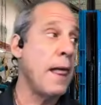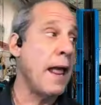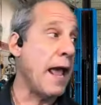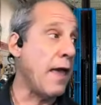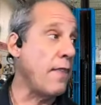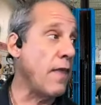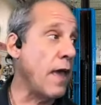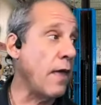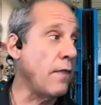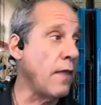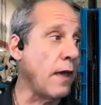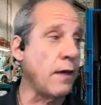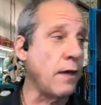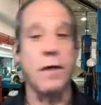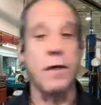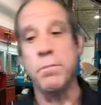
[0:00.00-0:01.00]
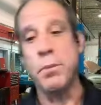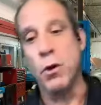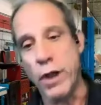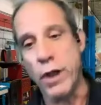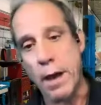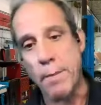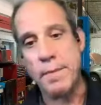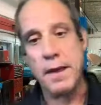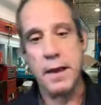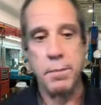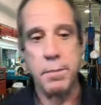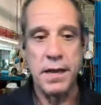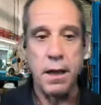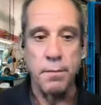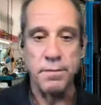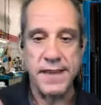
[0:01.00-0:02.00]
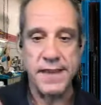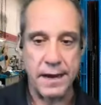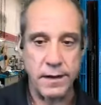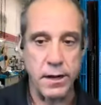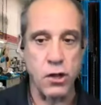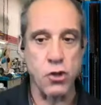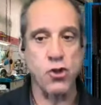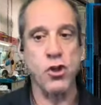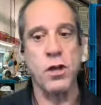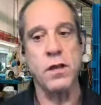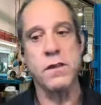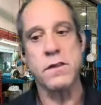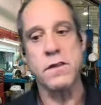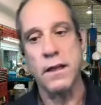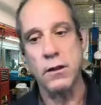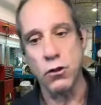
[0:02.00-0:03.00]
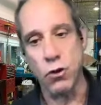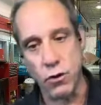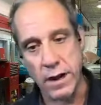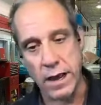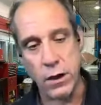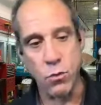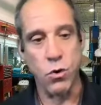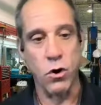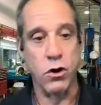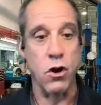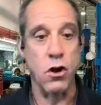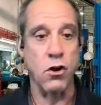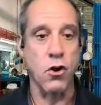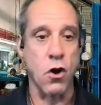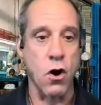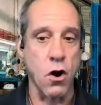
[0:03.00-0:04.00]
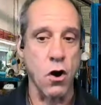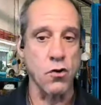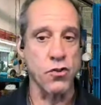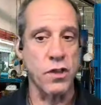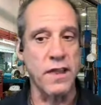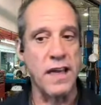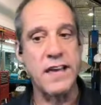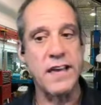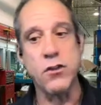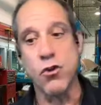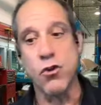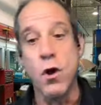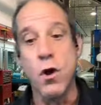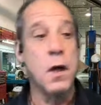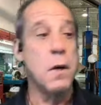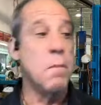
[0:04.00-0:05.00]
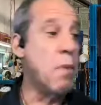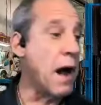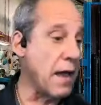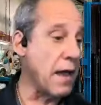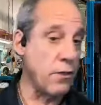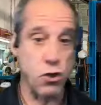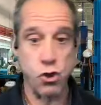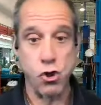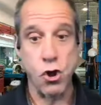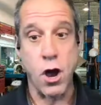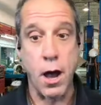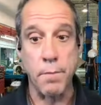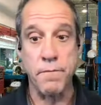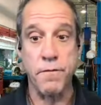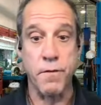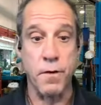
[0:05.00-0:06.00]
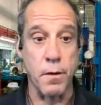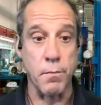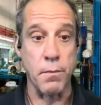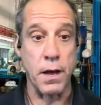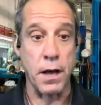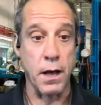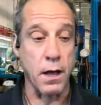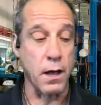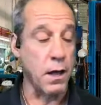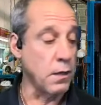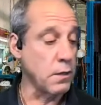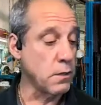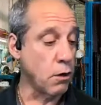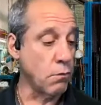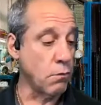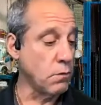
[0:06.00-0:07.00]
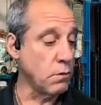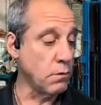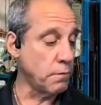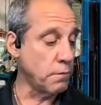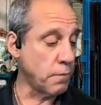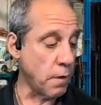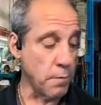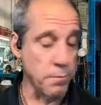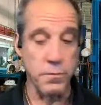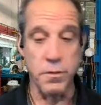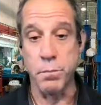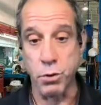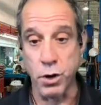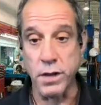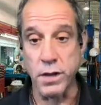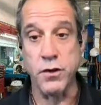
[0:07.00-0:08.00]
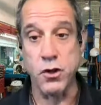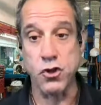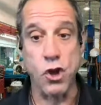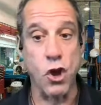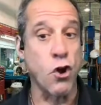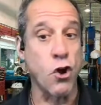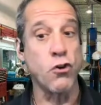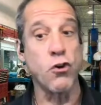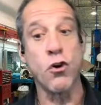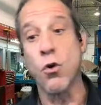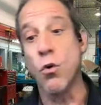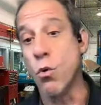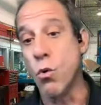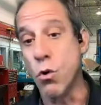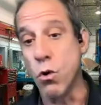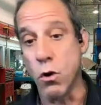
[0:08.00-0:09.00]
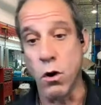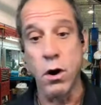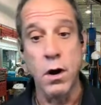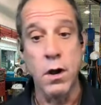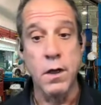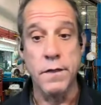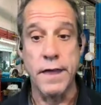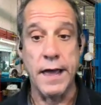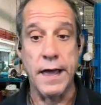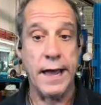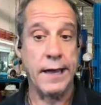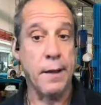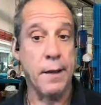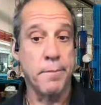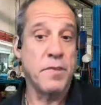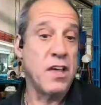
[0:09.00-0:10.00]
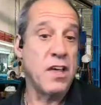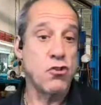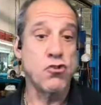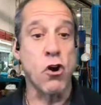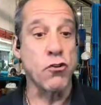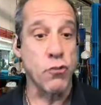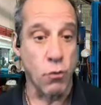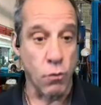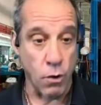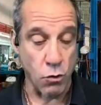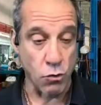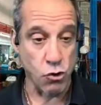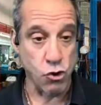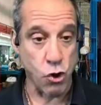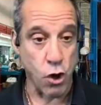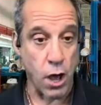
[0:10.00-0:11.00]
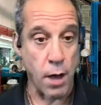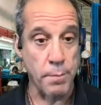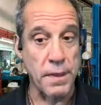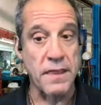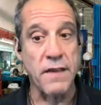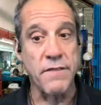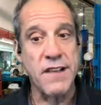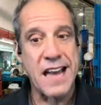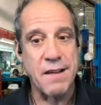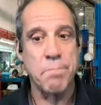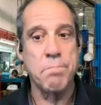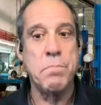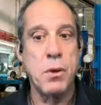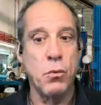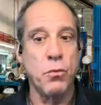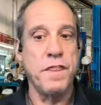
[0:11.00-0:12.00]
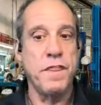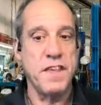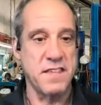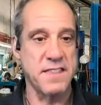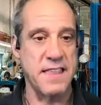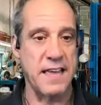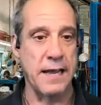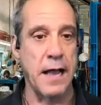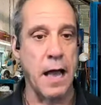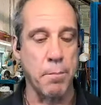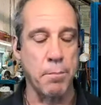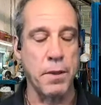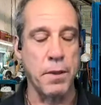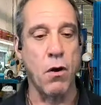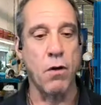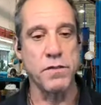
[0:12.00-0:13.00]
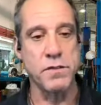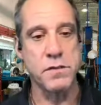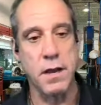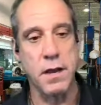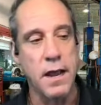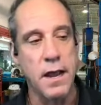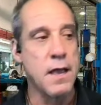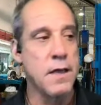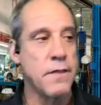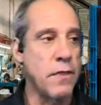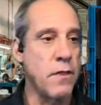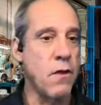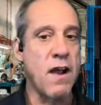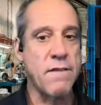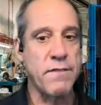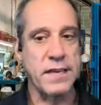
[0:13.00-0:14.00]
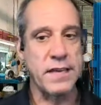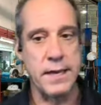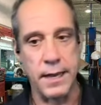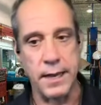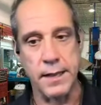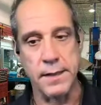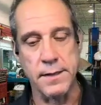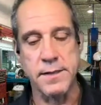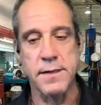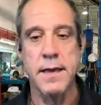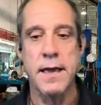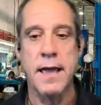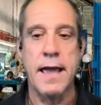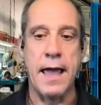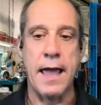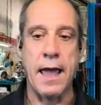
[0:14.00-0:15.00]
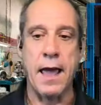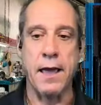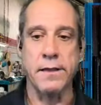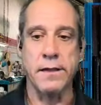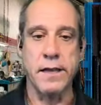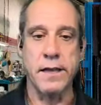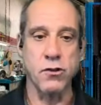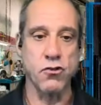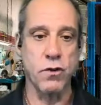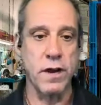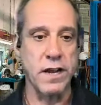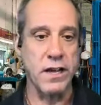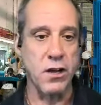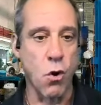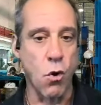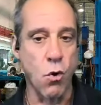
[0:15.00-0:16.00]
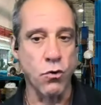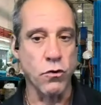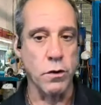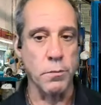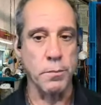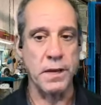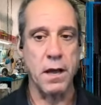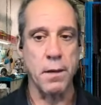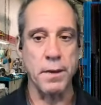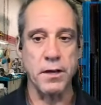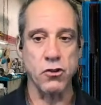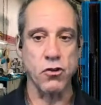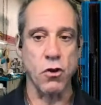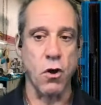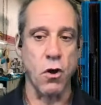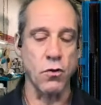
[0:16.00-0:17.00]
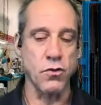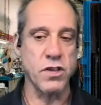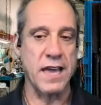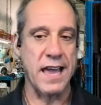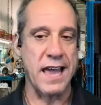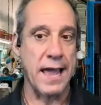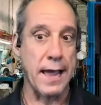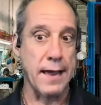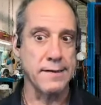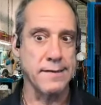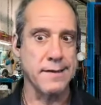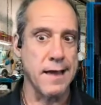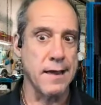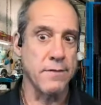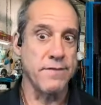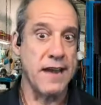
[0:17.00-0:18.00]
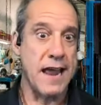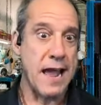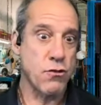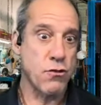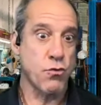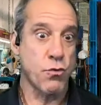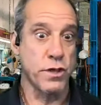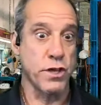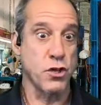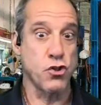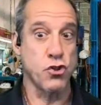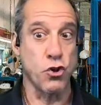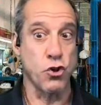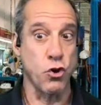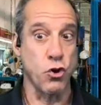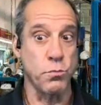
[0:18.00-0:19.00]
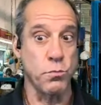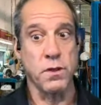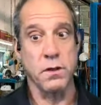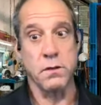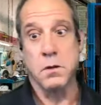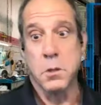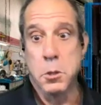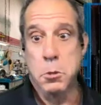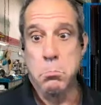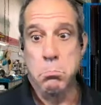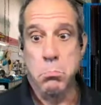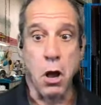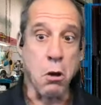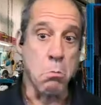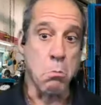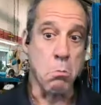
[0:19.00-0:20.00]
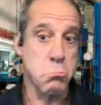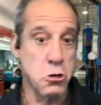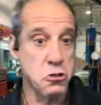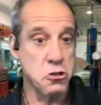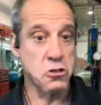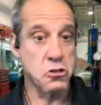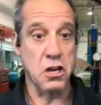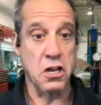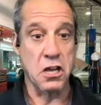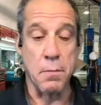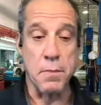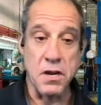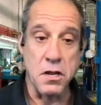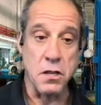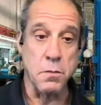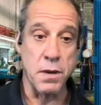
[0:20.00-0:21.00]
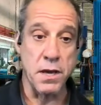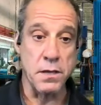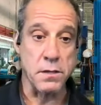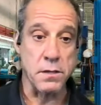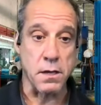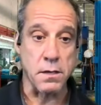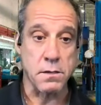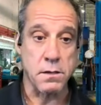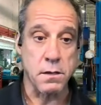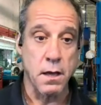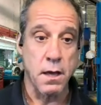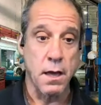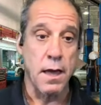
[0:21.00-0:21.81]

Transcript: And then they build up, they become technicians, they learn how to work on cars, and they either buy the shop from the previous owner, or they start their own shop, and they've kind of built this thing up. And all of a sudden, then they're having kids, and the kids are getting older and they're becoming adults, and it's kind of naturally assumed that, oh, you're just going to come into the business.